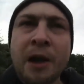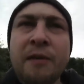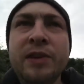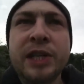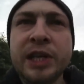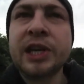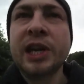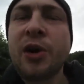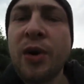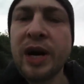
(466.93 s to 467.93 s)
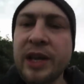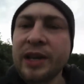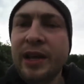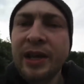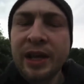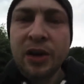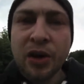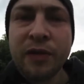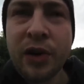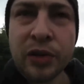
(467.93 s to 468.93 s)
Obviously you can acquire
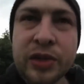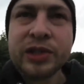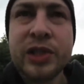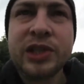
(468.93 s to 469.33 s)
other guns and